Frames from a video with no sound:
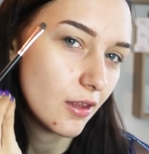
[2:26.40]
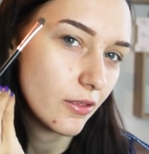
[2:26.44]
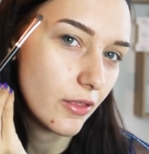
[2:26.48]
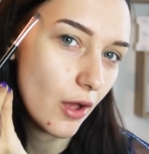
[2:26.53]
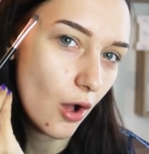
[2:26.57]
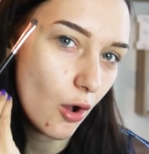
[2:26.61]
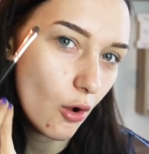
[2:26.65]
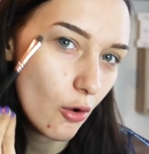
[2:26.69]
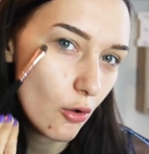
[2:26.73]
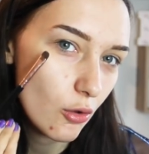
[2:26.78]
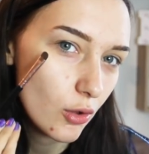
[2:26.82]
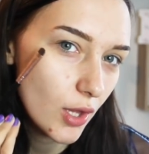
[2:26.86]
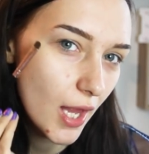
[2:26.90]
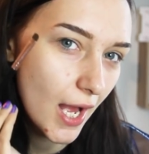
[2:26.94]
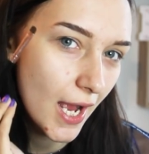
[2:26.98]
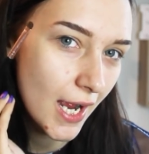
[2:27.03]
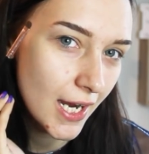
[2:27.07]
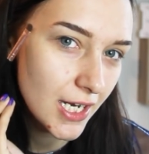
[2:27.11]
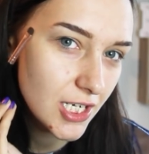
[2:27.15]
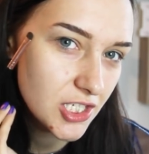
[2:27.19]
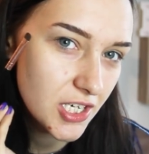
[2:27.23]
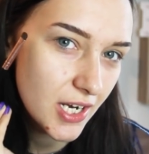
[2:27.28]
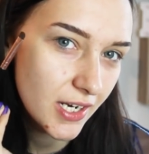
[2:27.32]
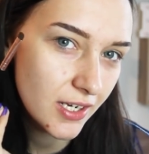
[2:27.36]
the whole
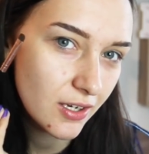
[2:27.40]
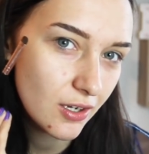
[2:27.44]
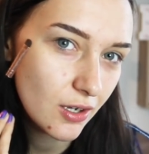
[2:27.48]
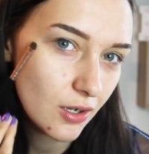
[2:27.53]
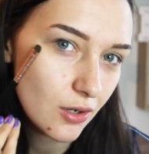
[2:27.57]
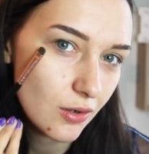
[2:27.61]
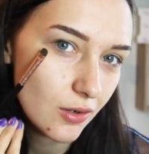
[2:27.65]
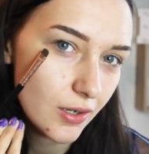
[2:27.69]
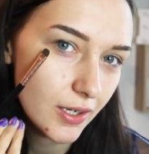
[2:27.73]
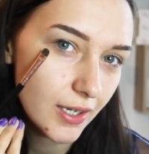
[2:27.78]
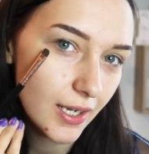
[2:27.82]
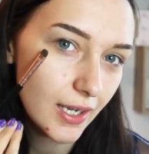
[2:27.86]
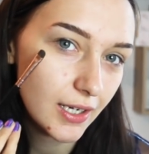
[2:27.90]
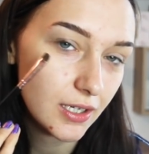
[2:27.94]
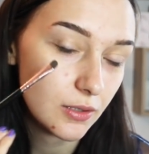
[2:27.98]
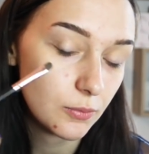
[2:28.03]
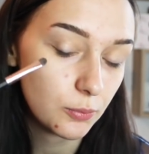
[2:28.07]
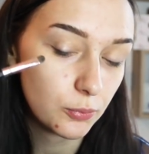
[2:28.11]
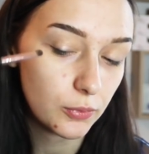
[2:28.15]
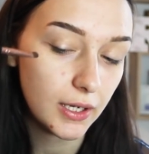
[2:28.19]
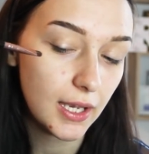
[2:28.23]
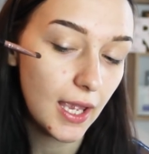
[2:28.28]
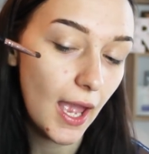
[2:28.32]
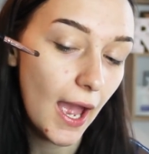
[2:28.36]
eyeshadow and kind
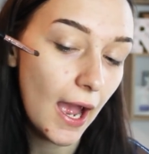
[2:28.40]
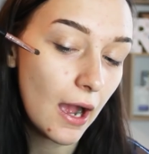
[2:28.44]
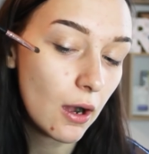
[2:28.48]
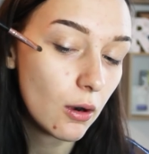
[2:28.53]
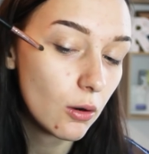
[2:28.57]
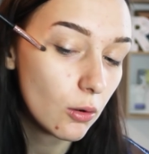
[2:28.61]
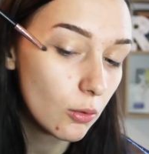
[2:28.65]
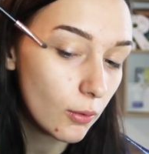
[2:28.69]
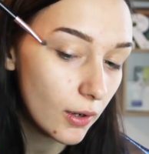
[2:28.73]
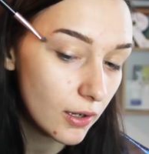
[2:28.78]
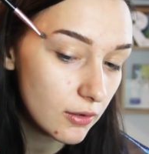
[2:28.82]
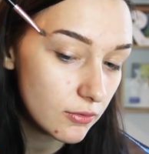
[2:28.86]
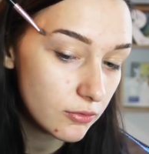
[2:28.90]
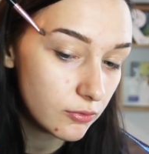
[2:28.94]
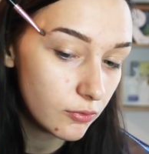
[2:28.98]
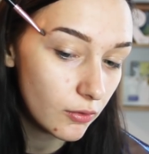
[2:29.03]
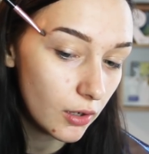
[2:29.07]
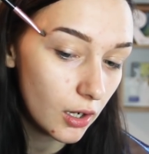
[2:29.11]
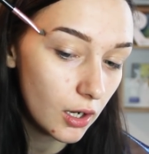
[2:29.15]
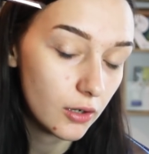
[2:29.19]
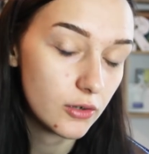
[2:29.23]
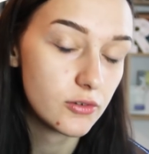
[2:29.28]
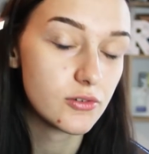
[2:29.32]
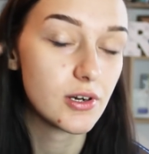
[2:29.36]
of bring it out quite
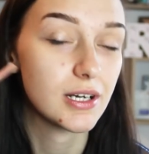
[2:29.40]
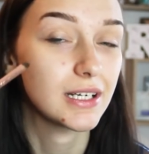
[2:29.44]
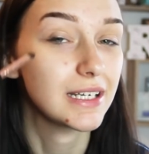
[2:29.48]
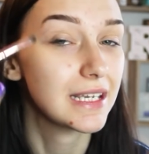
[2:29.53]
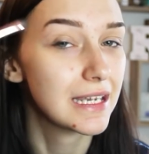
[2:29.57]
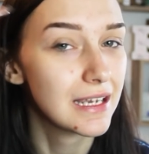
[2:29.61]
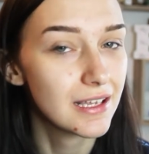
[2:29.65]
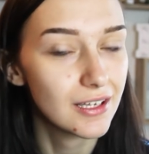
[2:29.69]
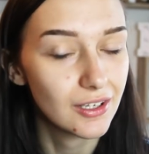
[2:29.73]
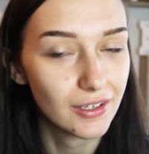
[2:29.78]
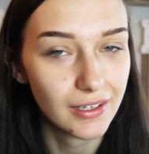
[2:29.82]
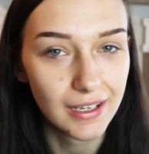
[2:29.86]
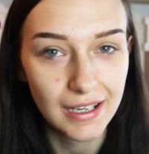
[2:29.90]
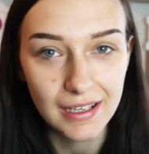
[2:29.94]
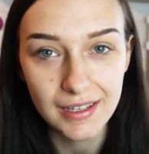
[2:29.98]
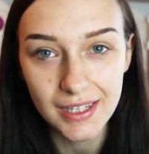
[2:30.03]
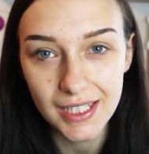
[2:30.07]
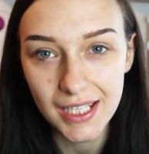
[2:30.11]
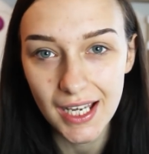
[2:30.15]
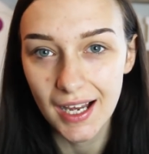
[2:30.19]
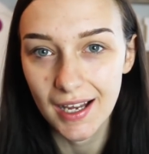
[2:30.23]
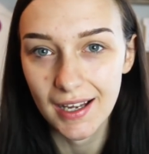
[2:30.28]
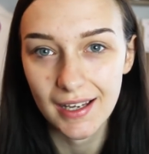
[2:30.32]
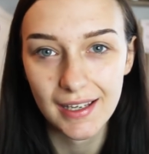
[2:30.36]
far and try and elongate
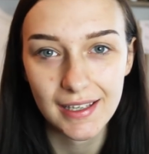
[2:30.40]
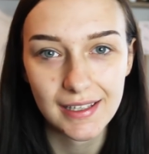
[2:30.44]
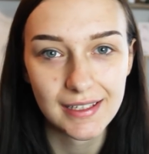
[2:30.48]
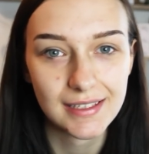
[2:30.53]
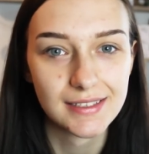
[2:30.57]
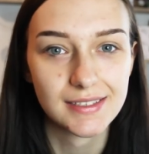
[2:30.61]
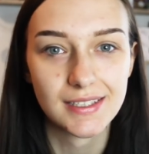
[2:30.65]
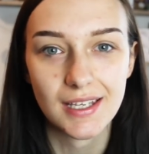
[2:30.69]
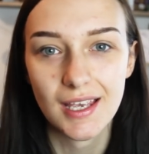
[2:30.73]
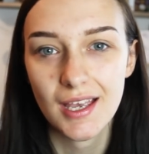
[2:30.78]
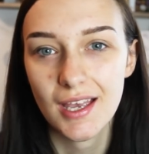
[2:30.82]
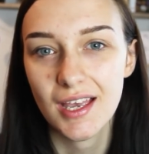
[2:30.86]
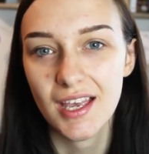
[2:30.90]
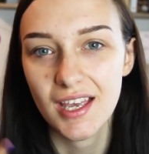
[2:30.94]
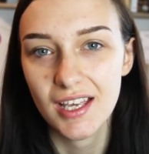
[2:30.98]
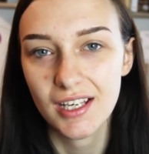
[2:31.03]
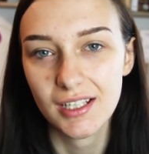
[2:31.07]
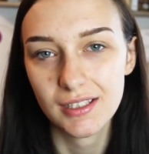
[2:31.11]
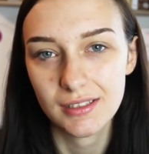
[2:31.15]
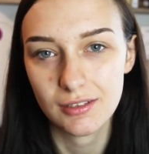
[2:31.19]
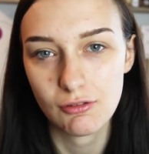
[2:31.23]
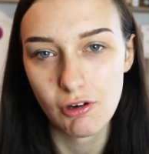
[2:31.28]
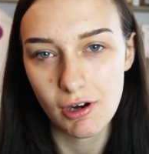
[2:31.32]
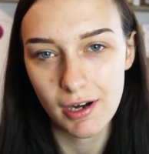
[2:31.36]
the eyes
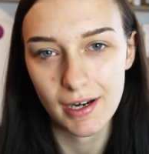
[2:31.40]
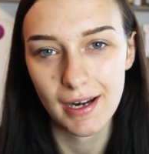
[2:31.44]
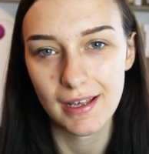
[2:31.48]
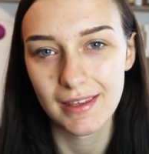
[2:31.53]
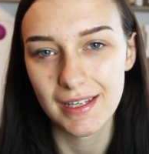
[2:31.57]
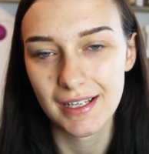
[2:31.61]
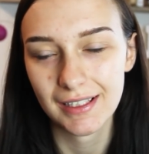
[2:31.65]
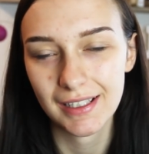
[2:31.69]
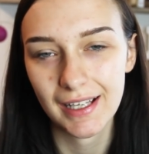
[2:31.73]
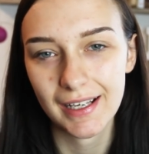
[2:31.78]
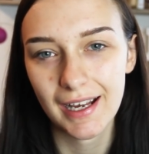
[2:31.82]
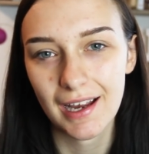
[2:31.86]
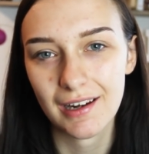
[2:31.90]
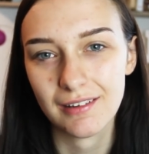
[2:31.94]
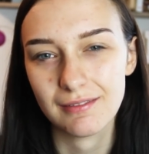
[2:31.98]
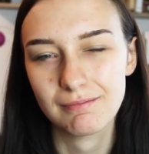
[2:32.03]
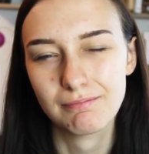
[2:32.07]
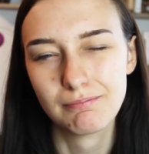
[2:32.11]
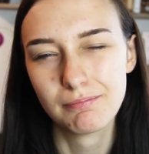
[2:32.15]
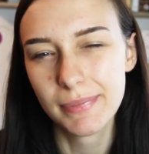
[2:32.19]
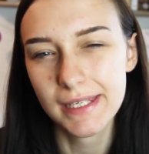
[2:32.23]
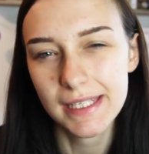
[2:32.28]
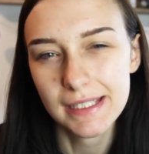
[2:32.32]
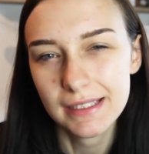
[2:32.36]
to try and get that like kind of
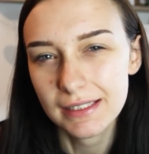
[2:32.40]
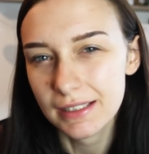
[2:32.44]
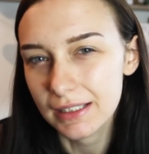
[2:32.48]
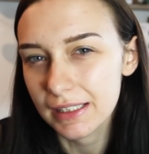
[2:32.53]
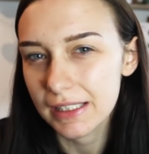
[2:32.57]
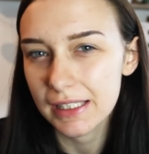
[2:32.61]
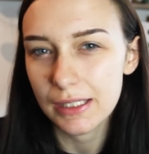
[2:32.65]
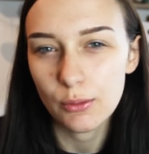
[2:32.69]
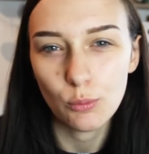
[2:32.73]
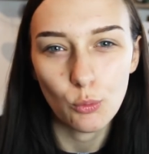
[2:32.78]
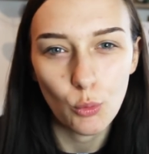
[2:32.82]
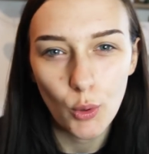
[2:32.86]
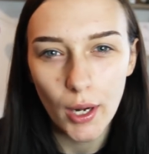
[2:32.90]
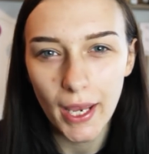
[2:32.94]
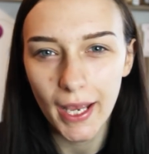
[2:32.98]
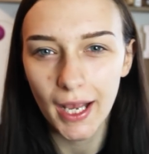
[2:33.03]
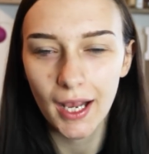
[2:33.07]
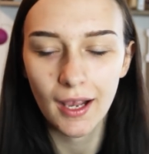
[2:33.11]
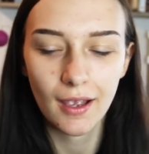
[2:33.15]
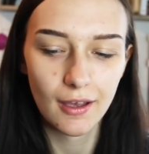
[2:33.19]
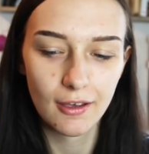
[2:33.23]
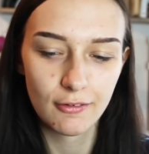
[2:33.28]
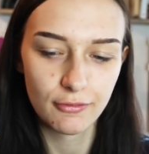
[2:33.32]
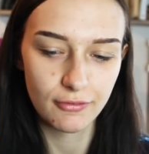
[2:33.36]
beetly
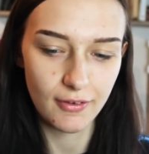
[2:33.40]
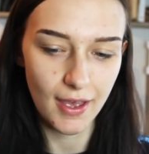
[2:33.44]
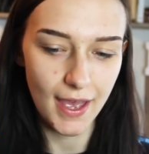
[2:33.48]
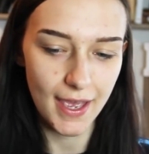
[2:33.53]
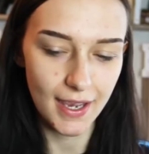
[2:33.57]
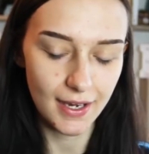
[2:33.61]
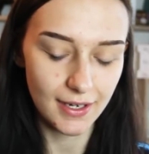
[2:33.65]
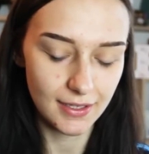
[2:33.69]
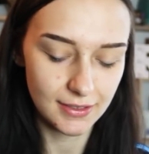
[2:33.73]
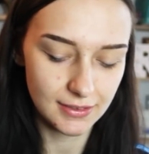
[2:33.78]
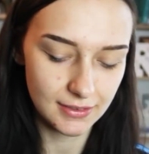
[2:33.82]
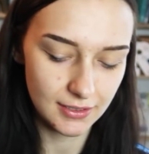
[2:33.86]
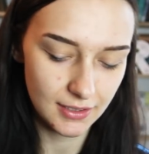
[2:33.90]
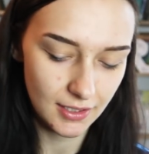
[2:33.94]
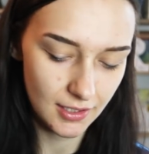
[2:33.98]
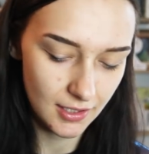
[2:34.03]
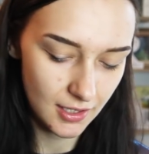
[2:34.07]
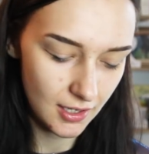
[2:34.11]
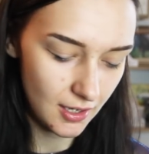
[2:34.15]
wing effect.